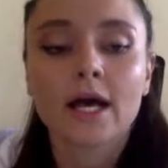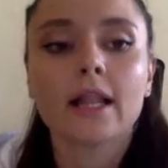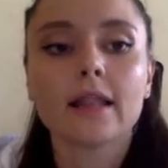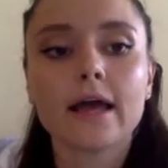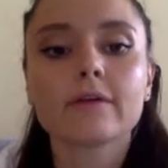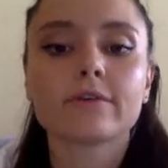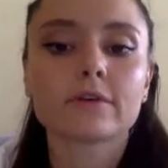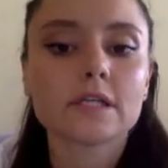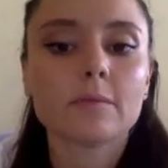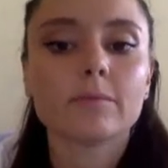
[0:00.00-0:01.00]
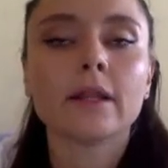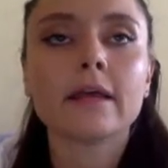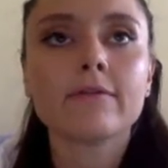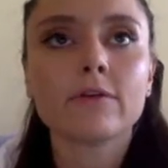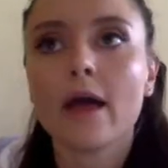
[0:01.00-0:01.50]
Like, for example,
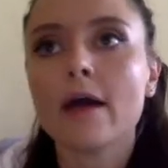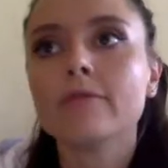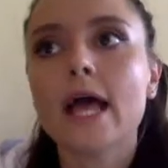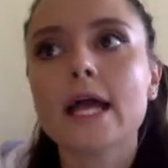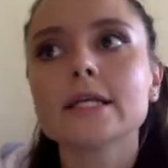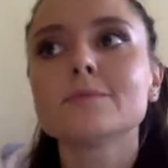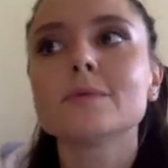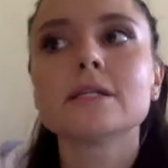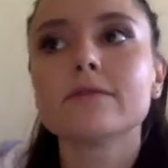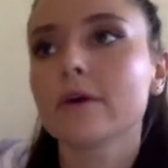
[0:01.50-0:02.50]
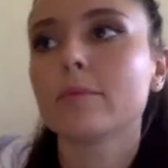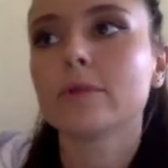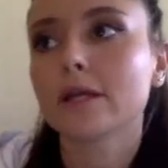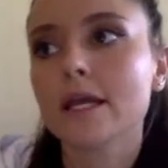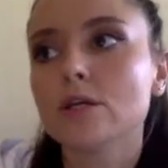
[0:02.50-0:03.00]
if you have any specific
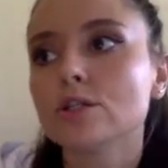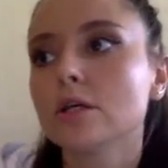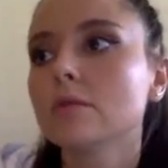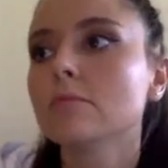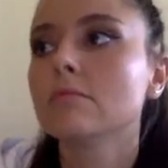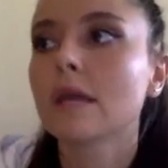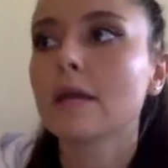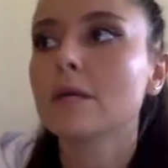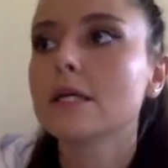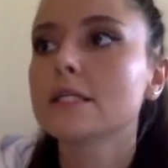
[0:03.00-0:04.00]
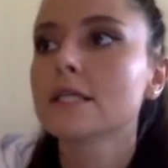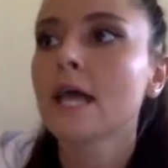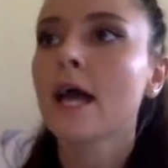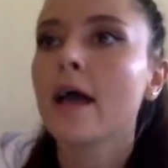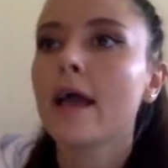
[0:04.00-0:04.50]
application, maybe it's
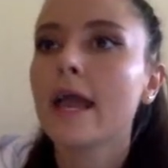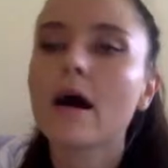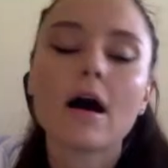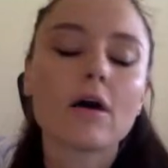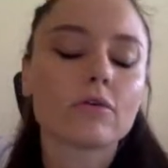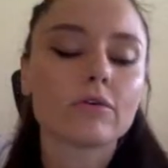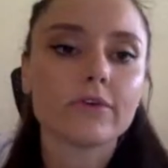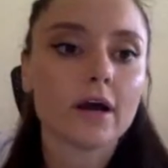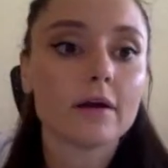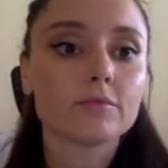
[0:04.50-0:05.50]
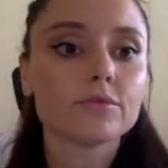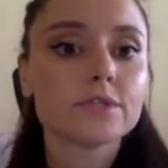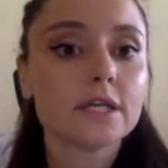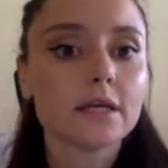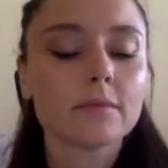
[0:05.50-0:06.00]
AR or VR
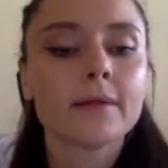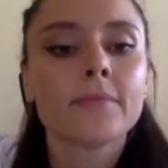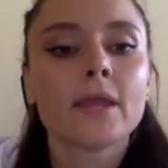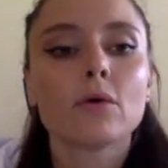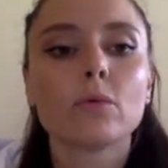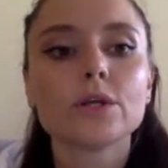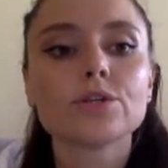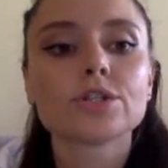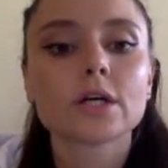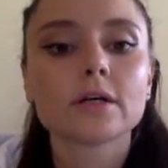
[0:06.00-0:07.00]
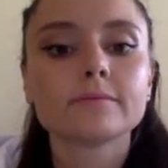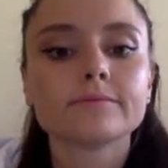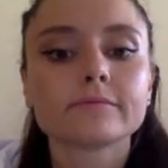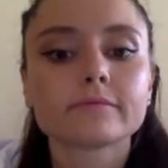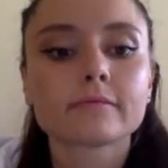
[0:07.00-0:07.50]
museum, which
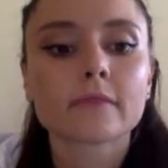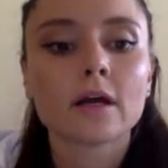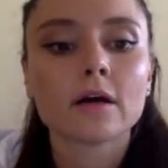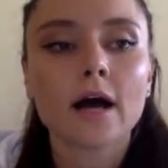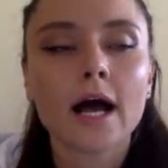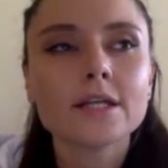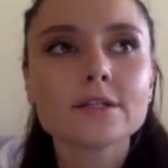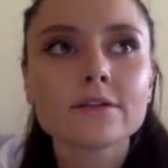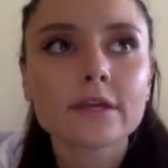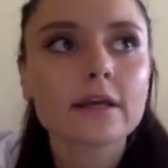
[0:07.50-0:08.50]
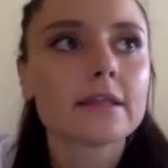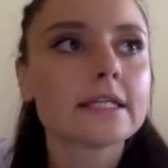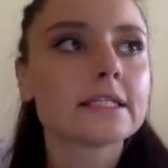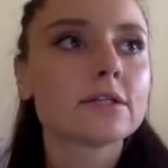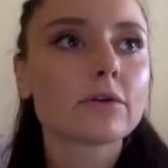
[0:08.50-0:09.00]
I don't think
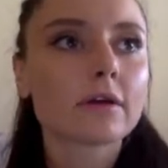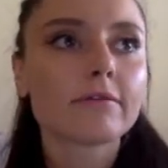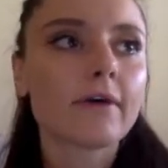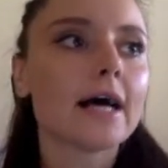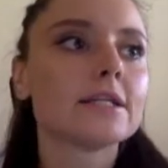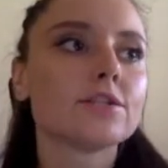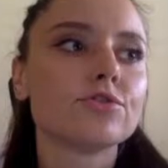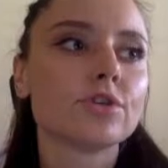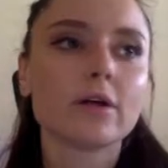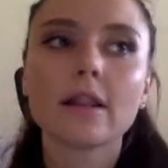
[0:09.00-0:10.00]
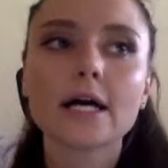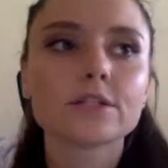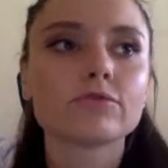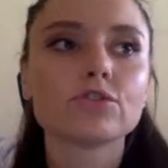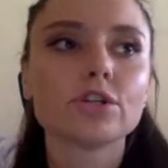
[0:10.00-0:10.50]
that you can find a lot
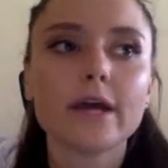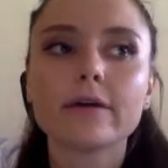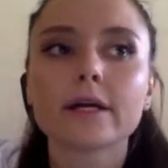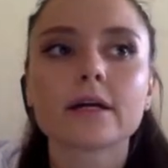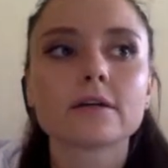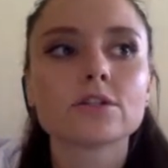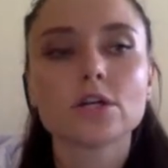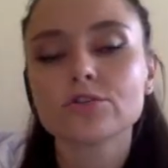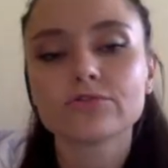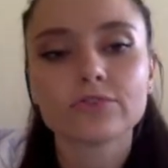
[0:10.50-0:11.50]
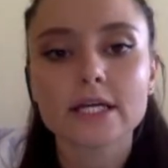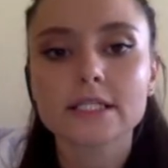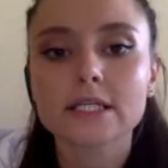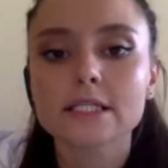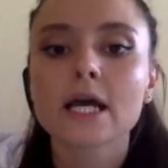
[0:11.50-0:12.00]
of generic search
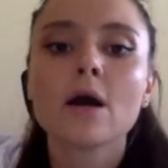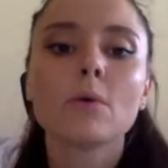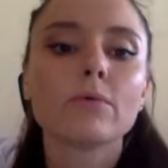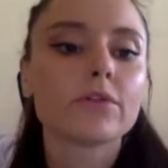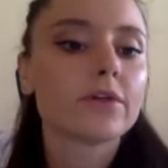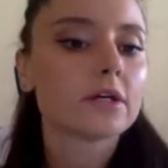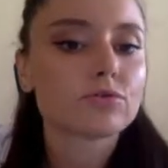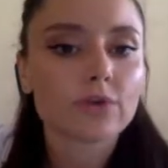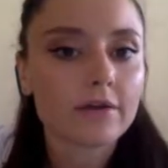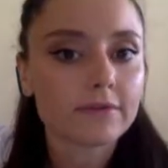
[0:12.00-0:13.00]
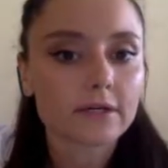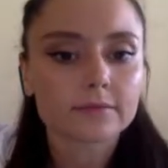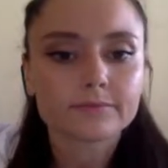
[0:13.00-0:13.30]
phrases with the traffic,